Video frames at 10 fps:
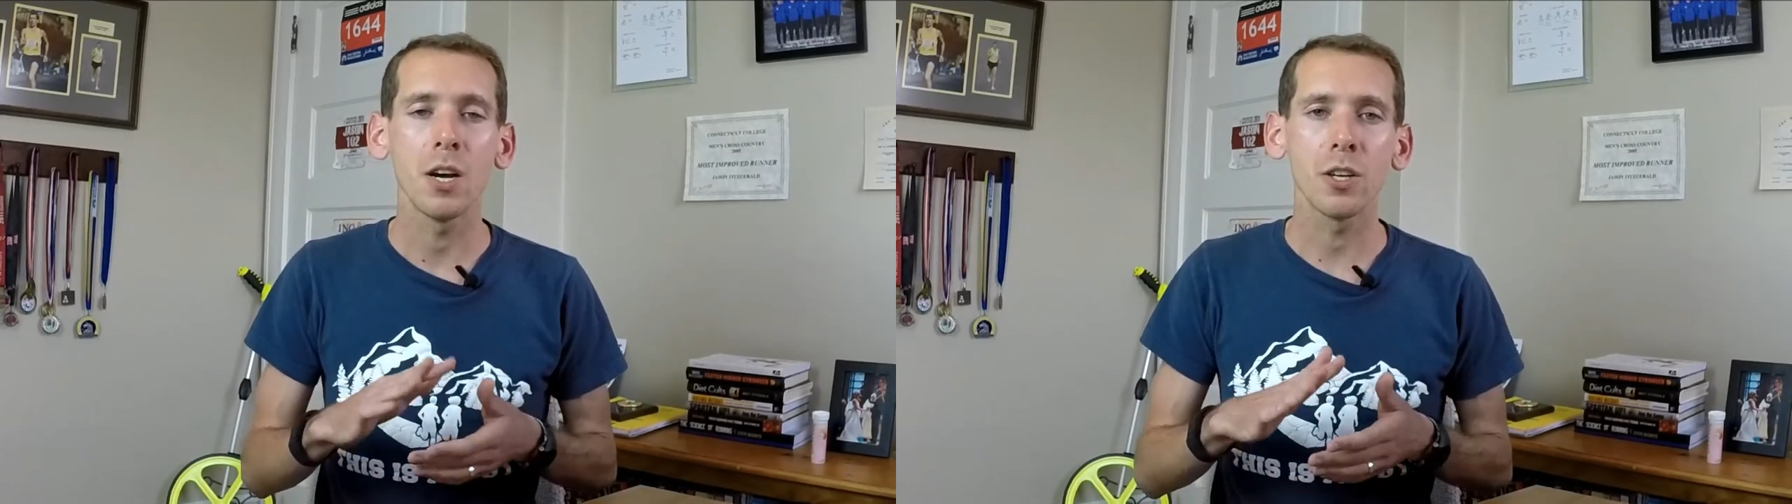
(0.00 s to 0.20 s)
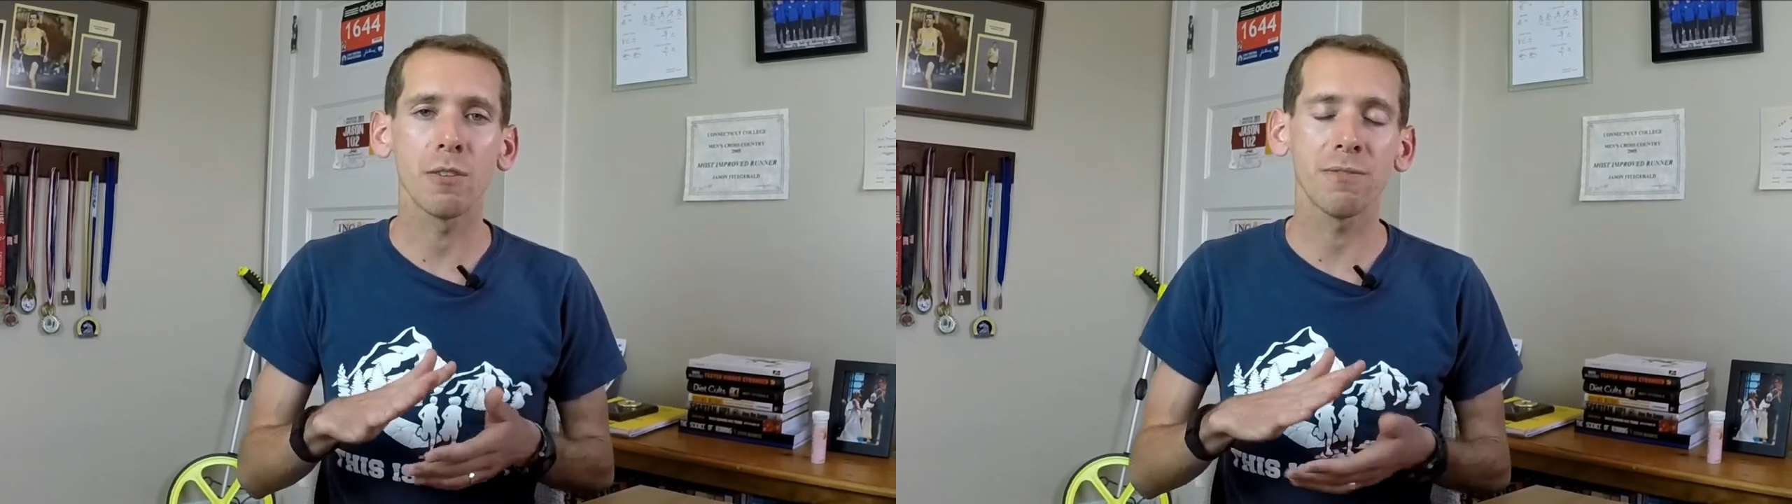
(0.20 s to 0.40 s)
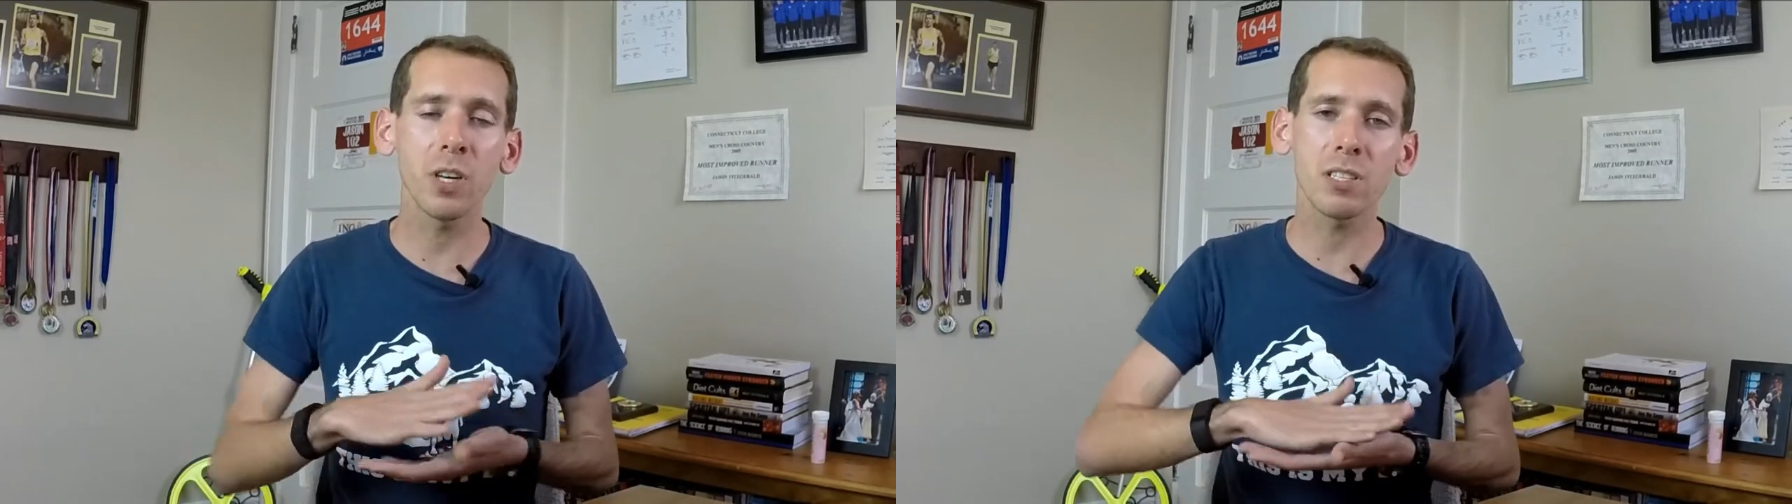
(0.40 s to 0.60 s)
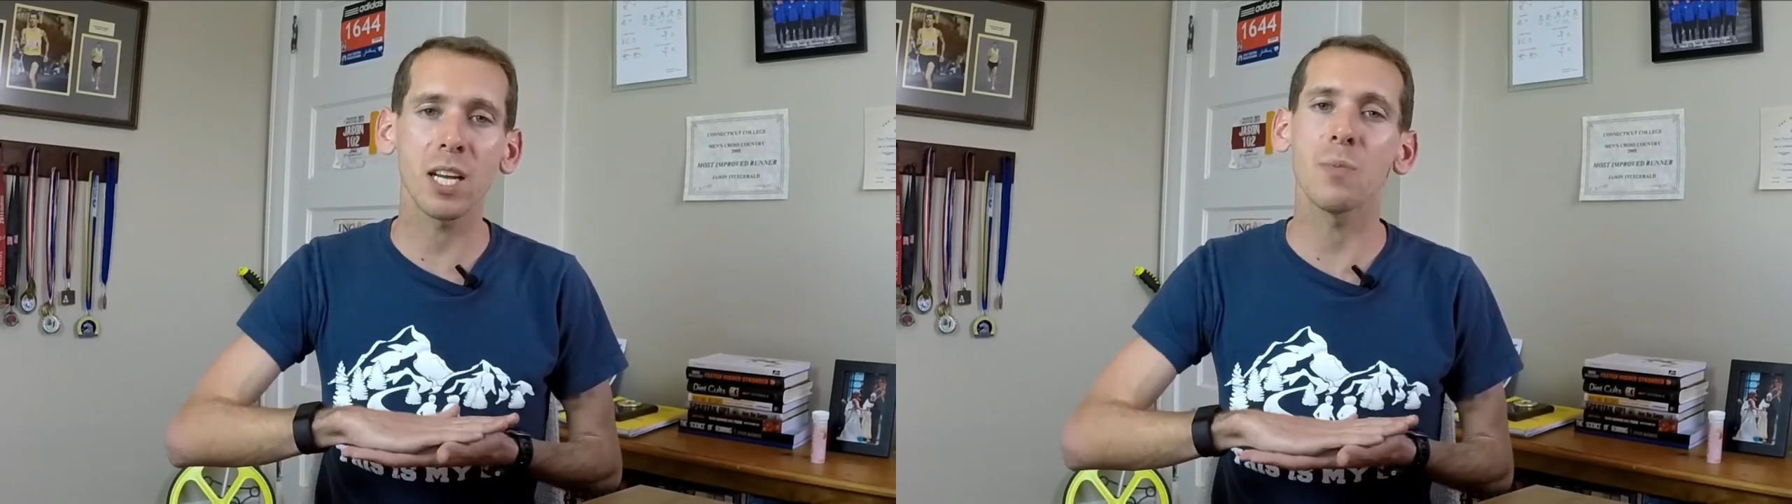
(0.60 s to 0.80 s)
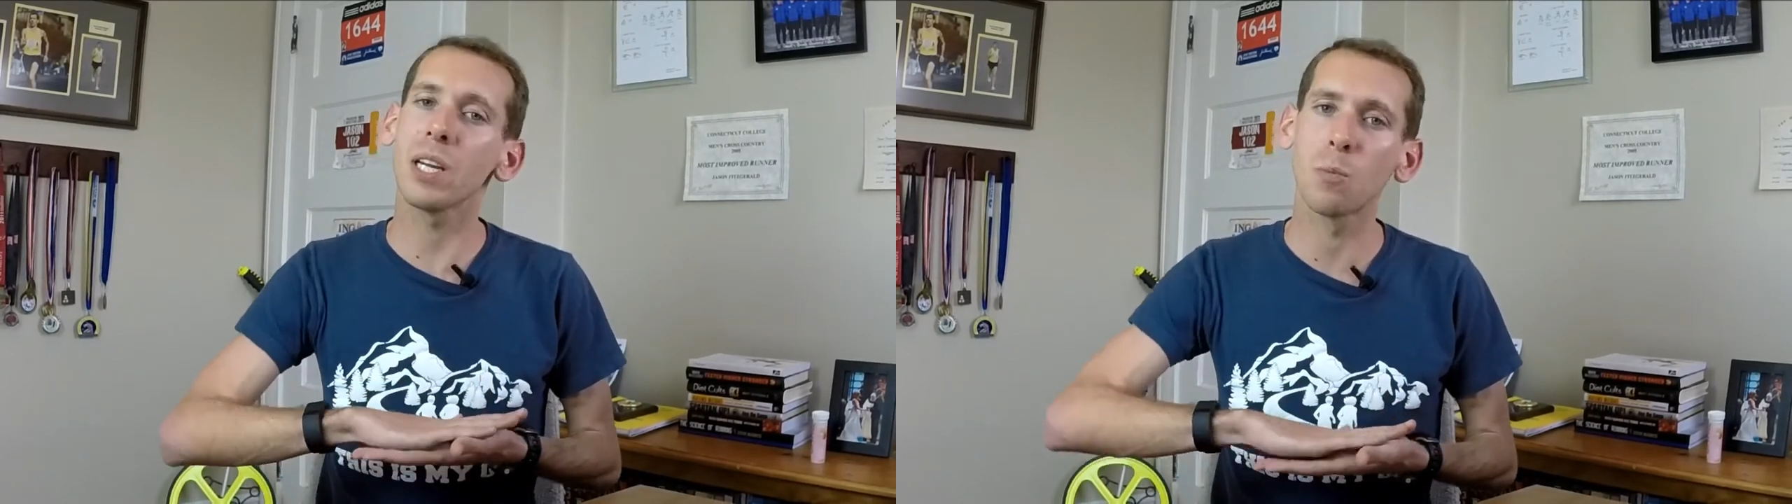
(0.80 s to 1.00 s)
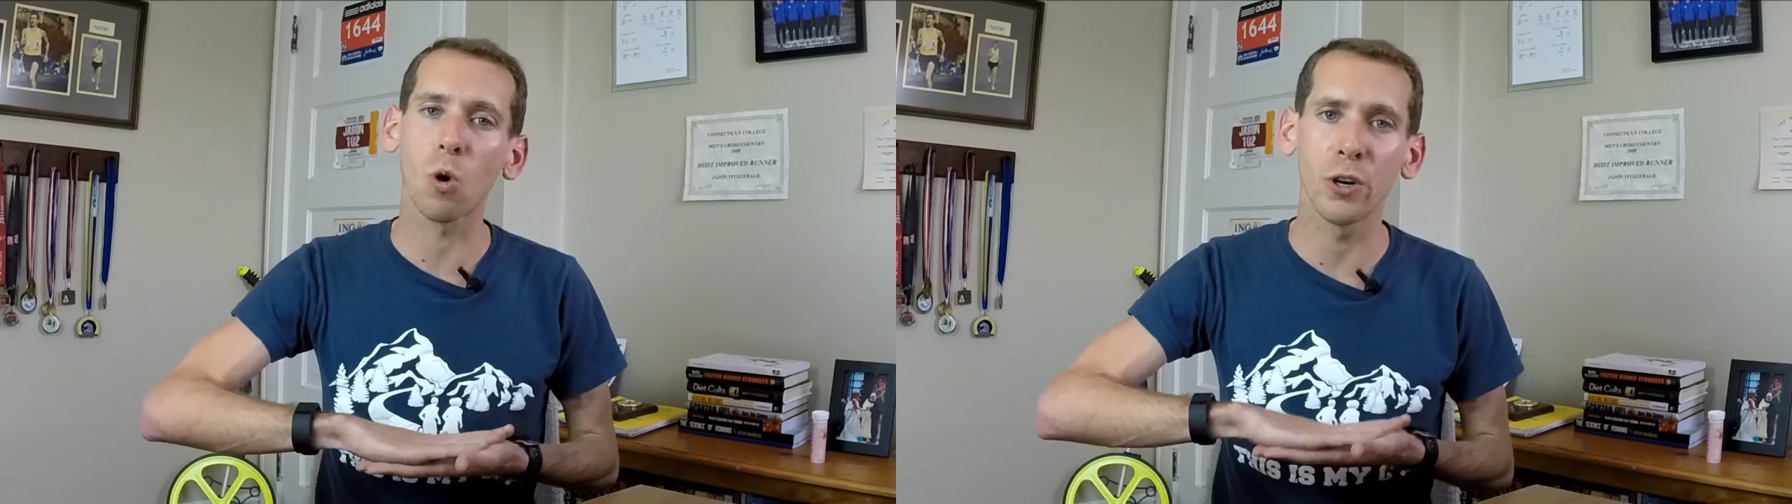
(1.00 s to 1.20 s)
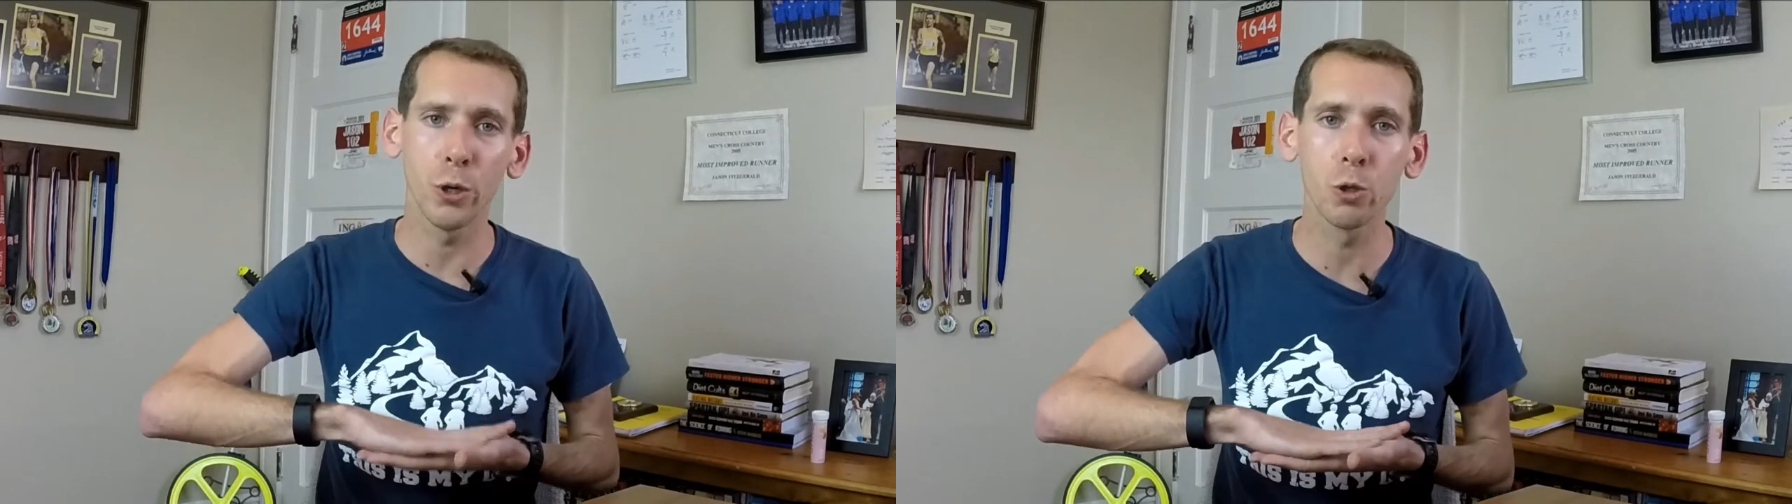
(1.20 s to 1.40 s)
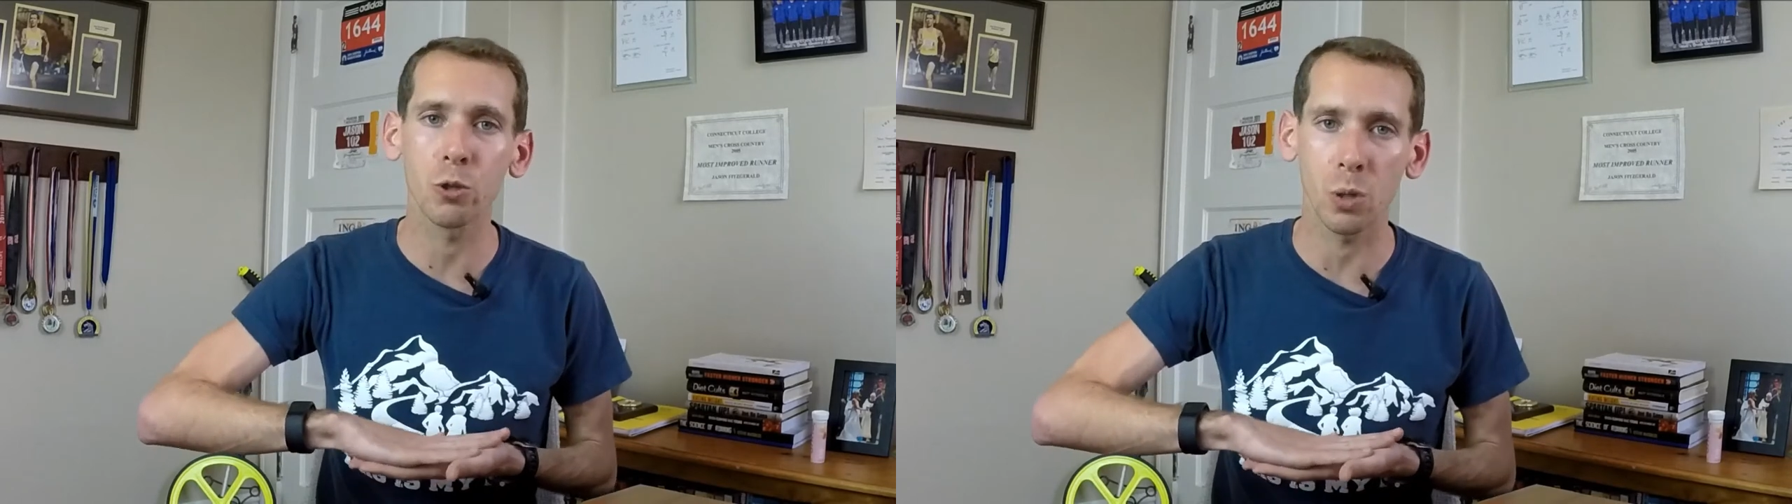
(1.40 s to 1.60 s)
your foot is going to be in a more
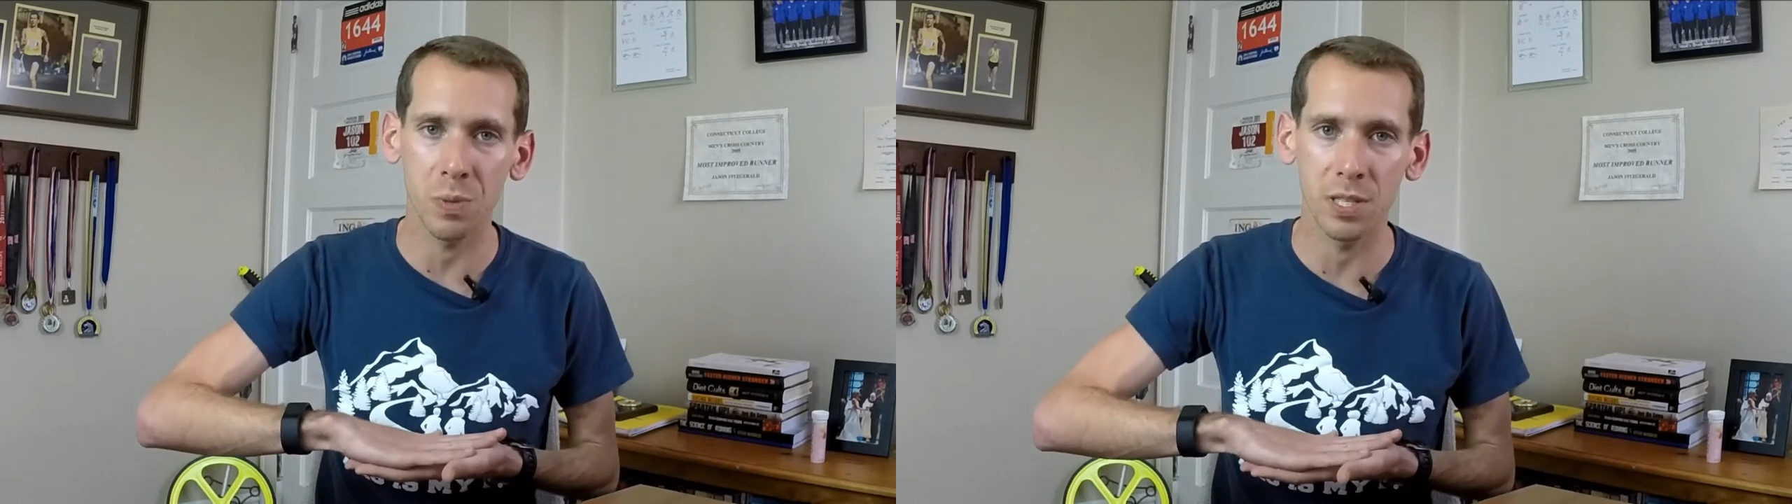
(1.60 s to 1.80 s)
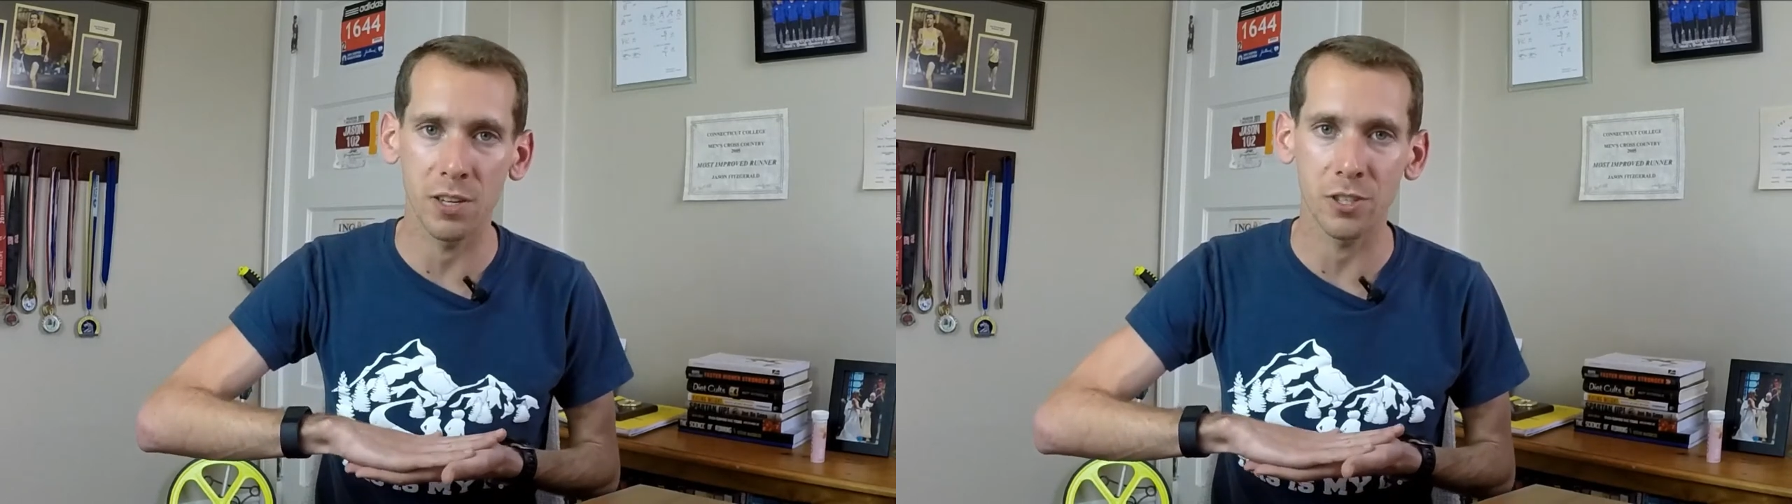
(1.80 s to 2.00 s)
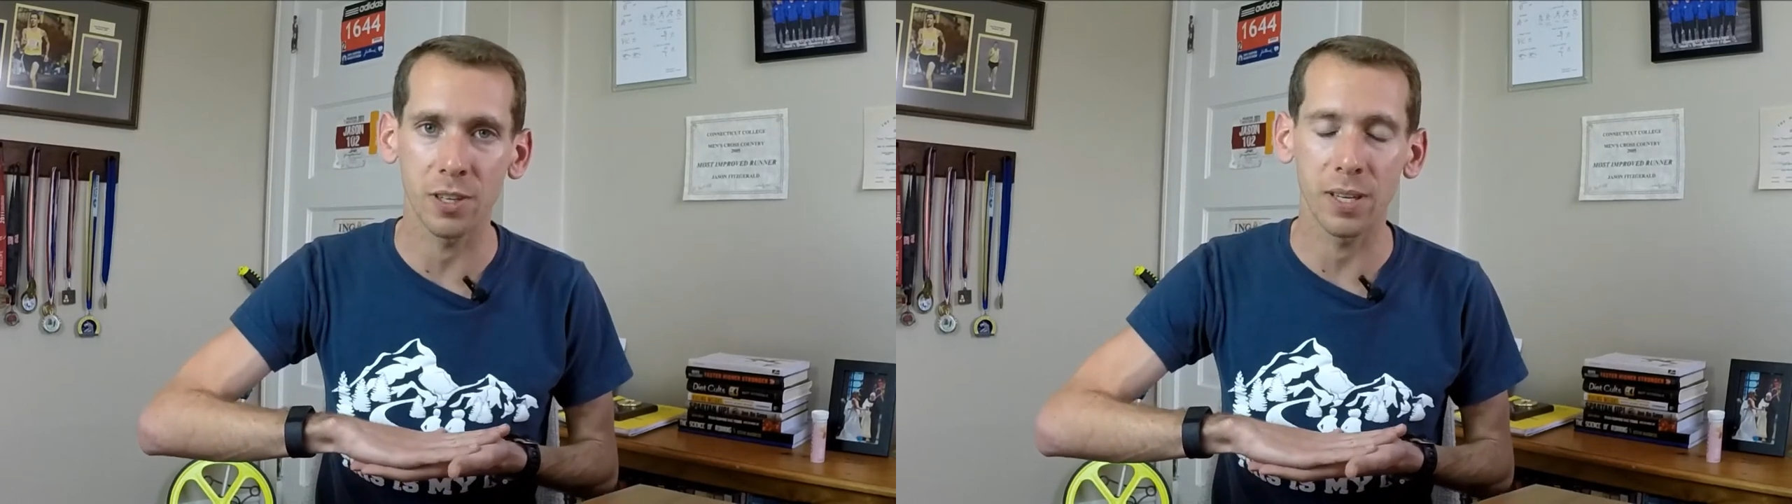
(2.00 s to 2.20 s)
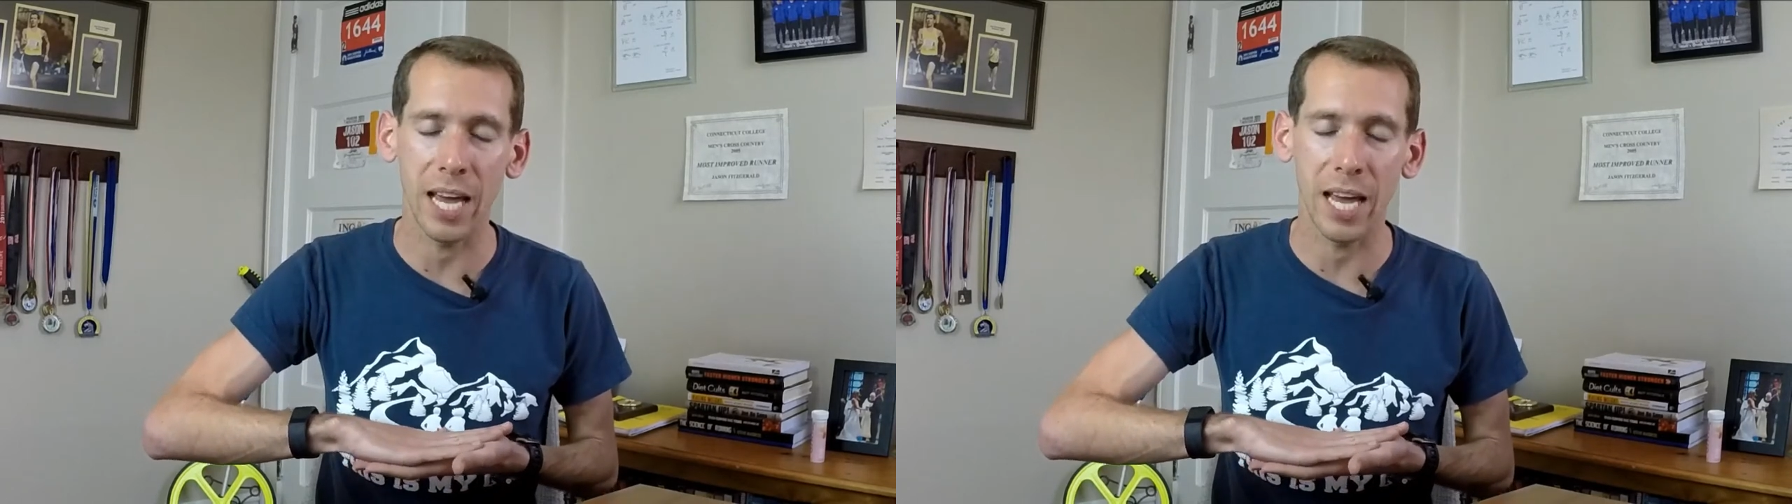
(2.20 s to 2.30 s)
neutral position